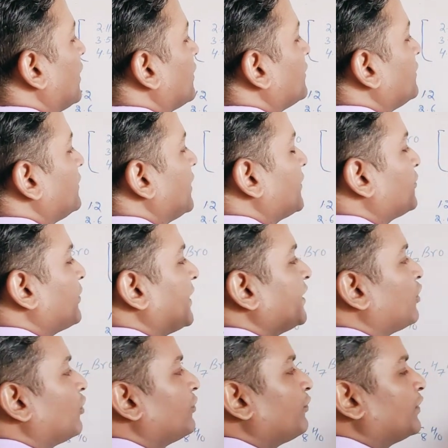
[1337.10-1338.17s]
Let's find
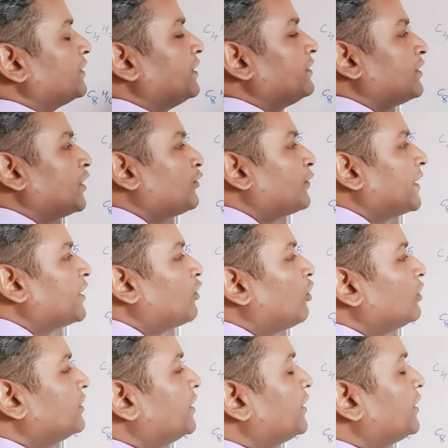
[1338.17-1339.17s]
out whether it will satisfy all the